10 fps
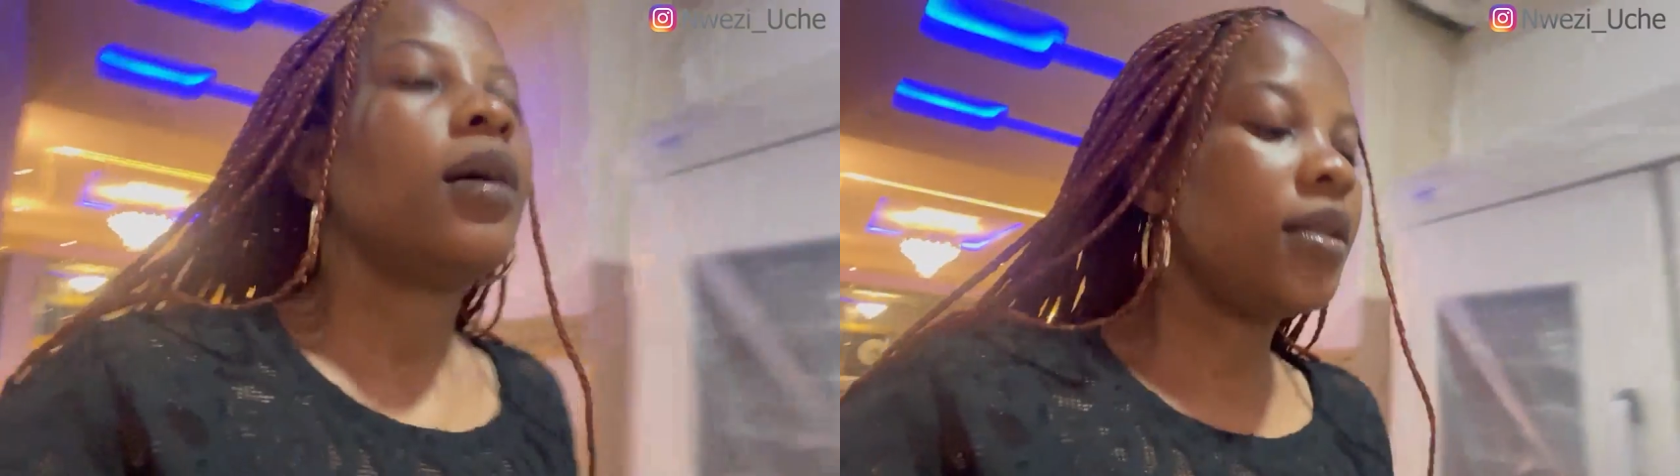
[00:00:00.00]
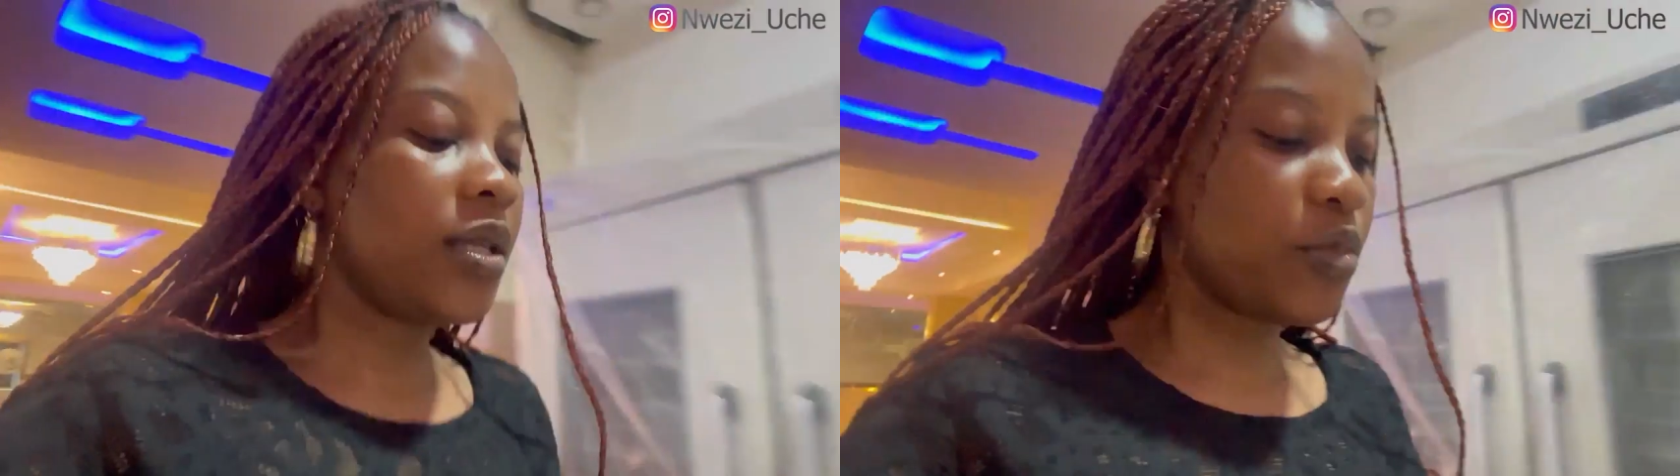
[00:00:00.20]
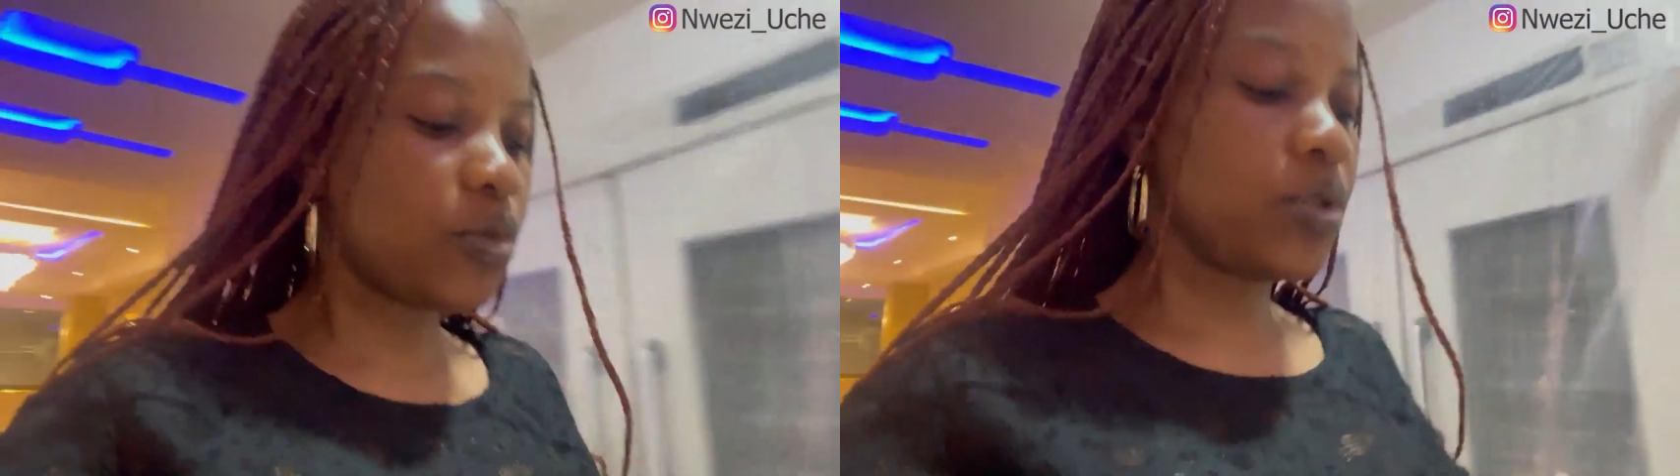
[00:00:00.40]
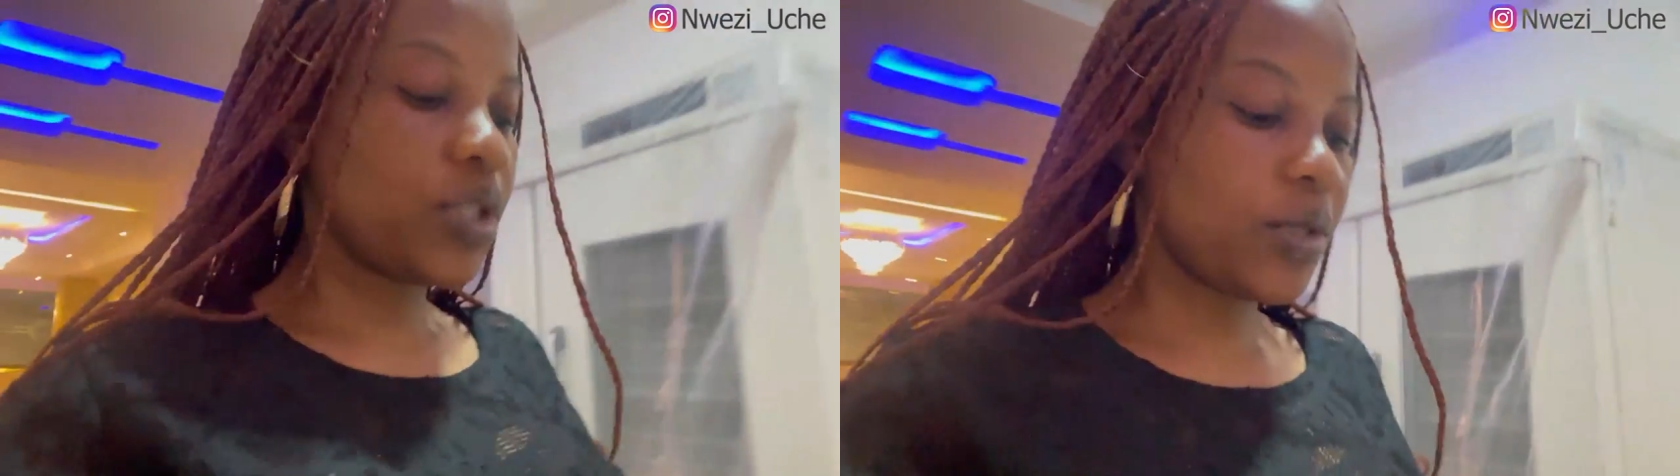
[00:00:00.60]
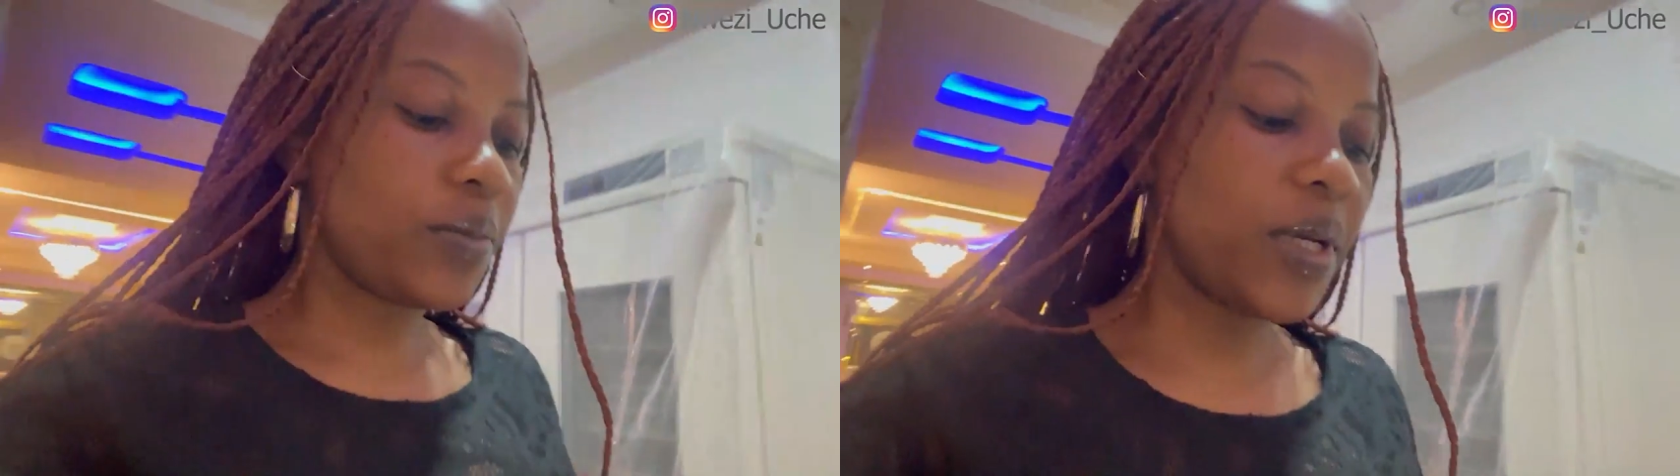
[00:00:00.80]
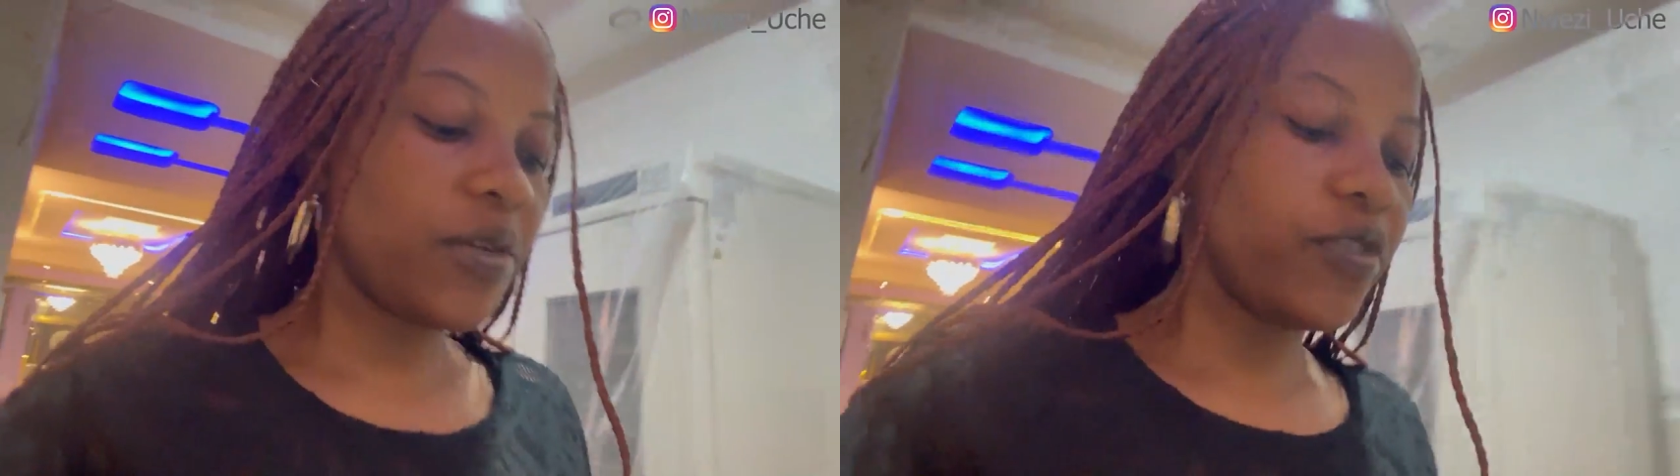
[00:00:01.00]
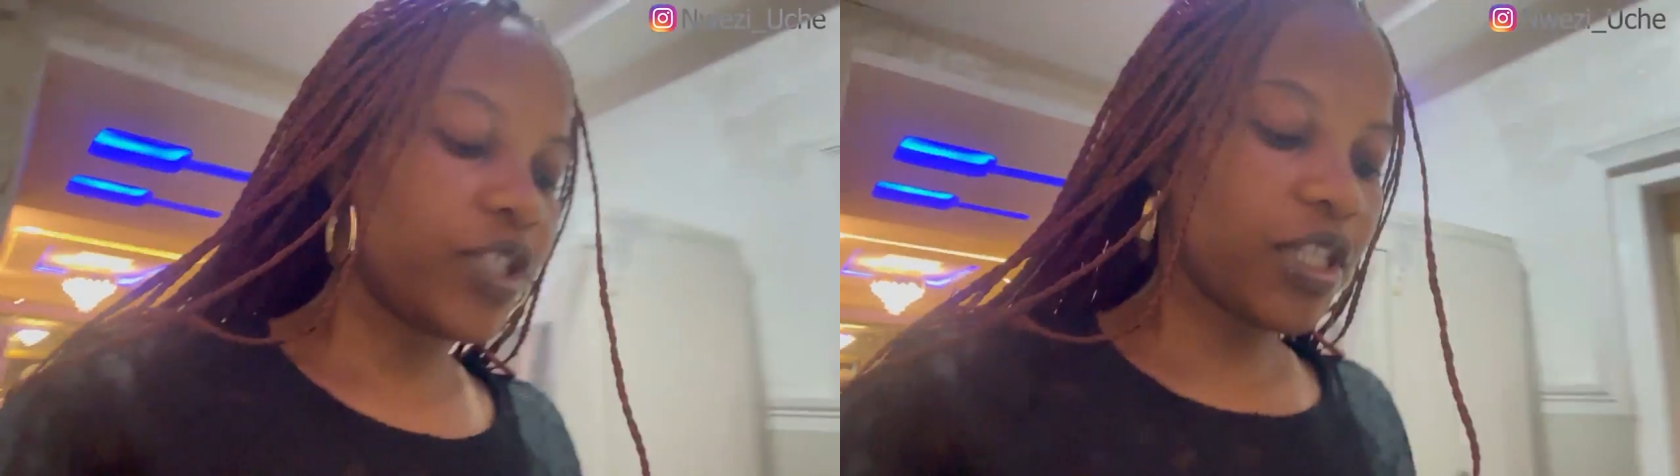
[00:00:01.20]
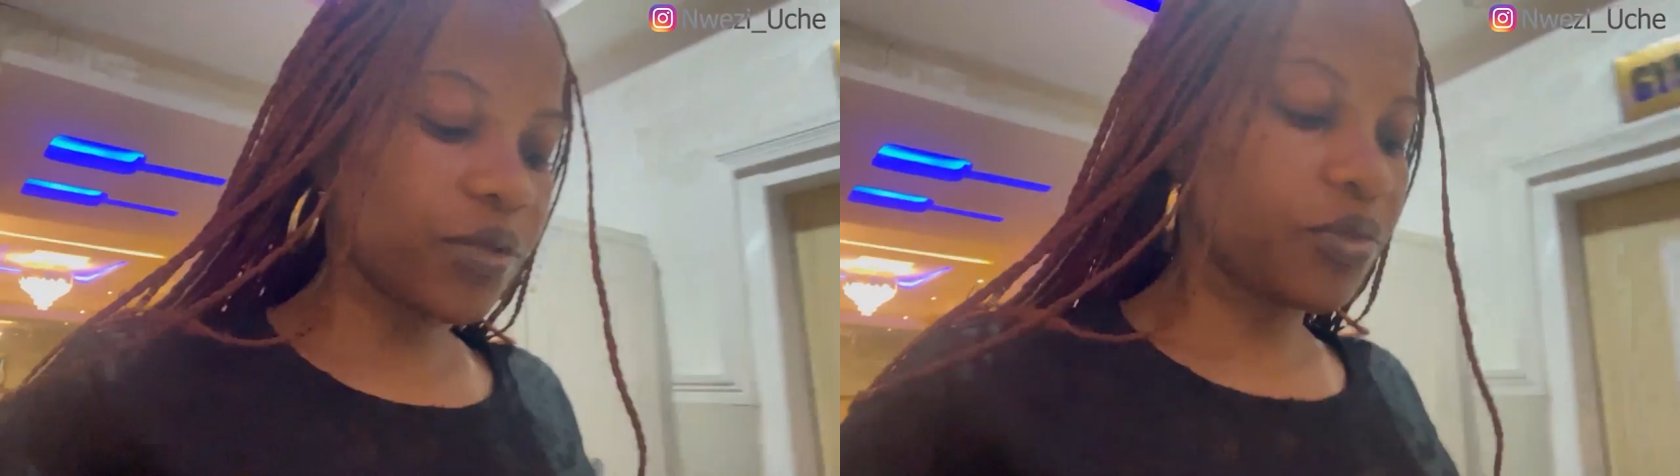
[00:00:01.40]
Let me go to the main
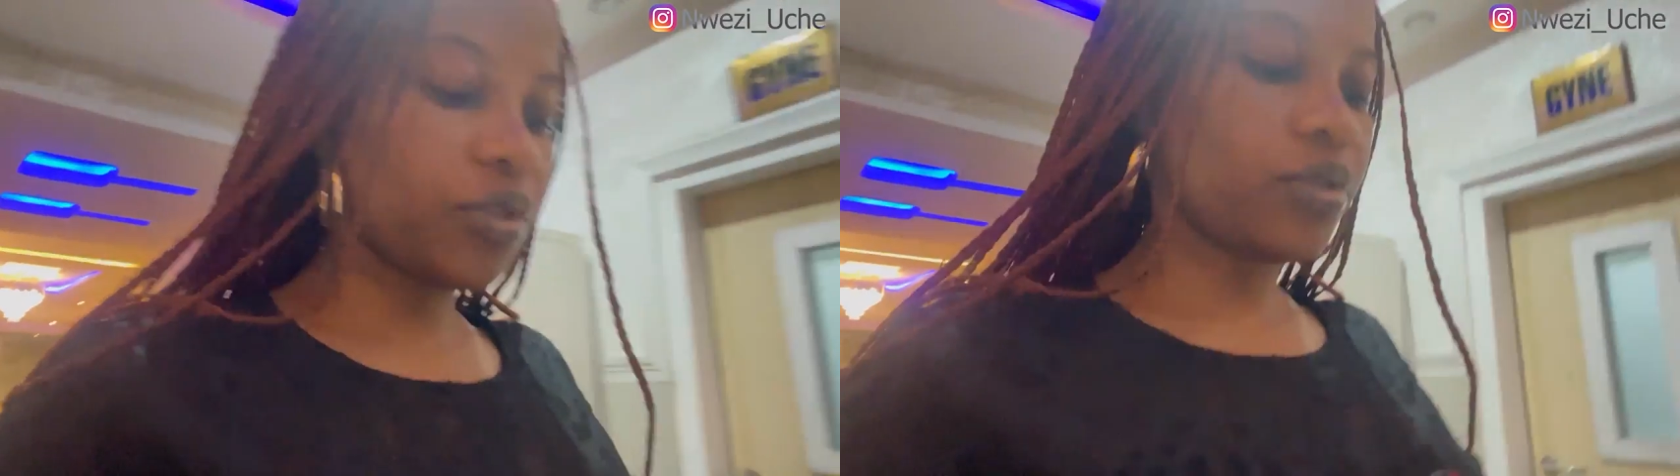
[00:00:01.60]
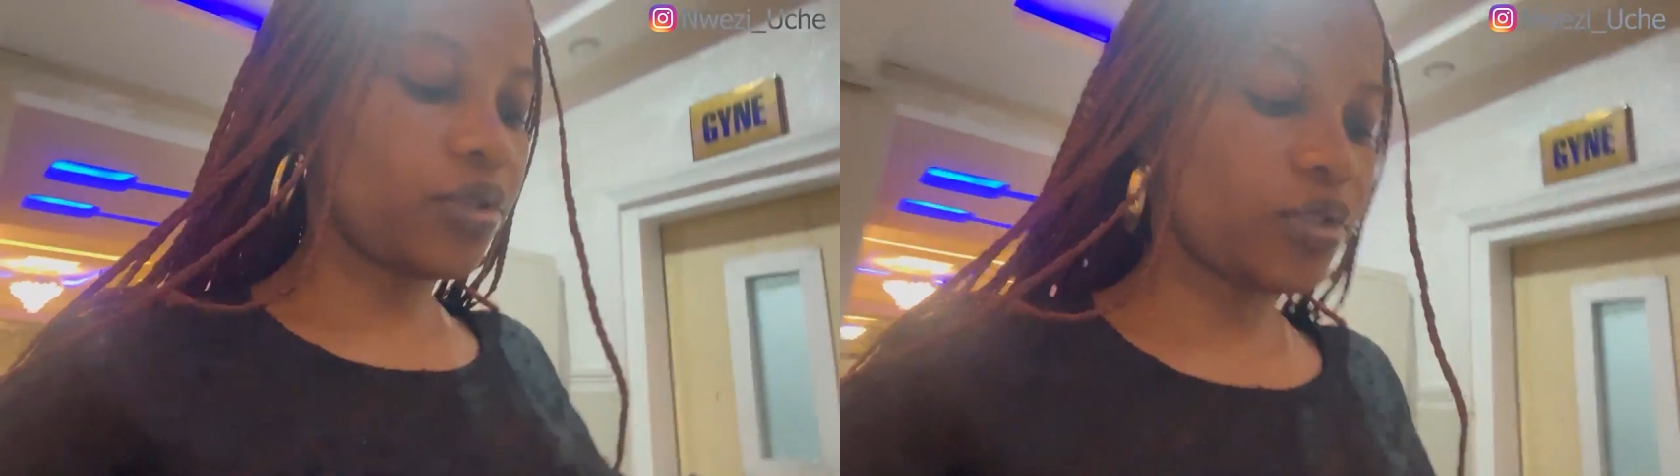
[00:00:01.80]
reception